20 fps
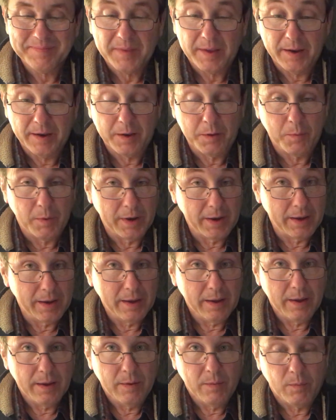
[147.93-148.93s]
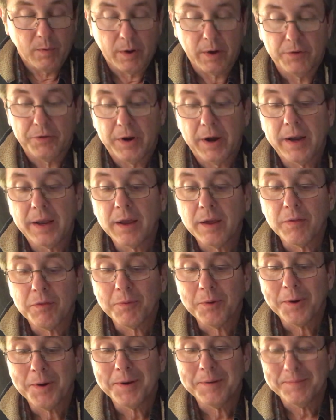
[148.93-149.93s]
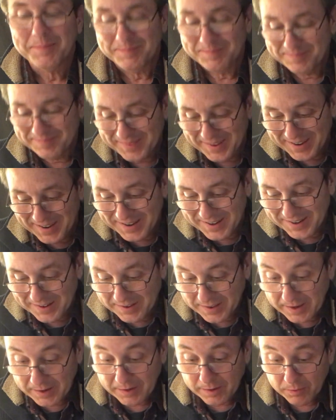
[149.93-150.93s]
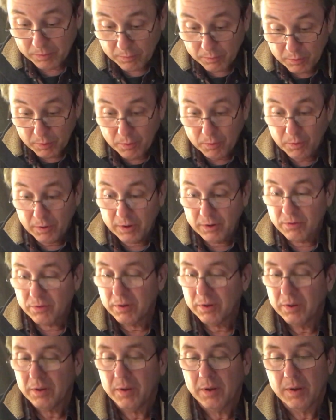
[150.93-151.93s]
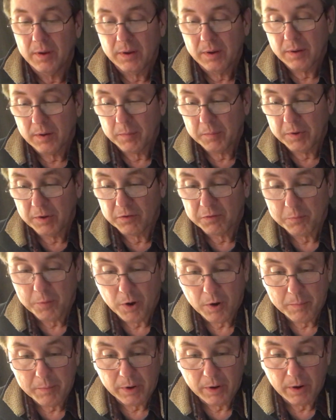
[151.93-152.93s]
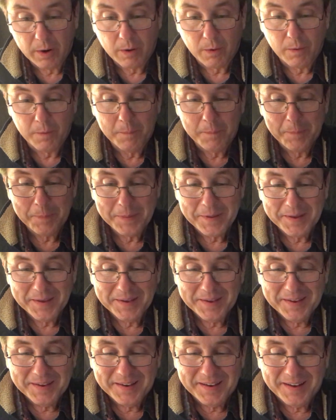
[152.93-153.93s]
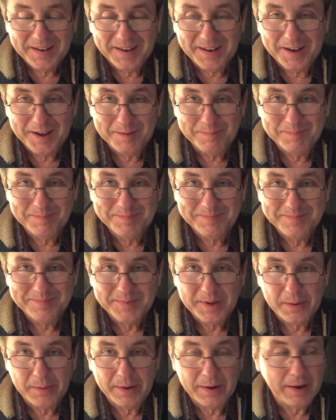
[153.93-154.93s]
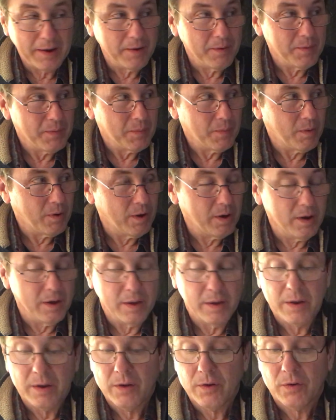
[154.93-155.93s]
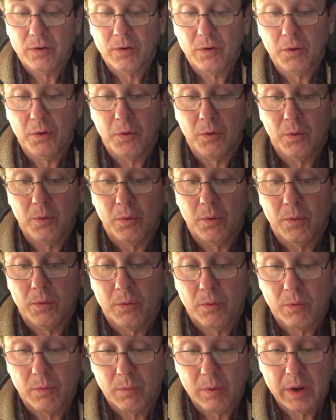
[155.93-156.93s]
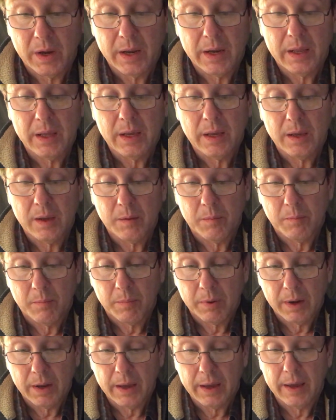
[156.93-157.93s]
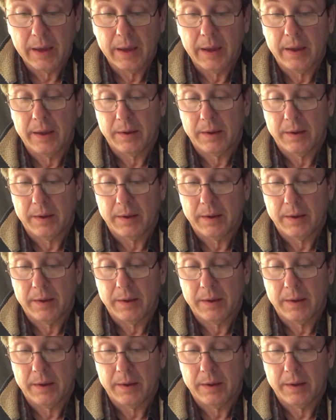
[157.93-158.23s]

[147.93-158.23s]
Anyway, we're going to try to get through it and then get through the chords. It'll be a small miracle. Here we go. 1, 2, ready, play.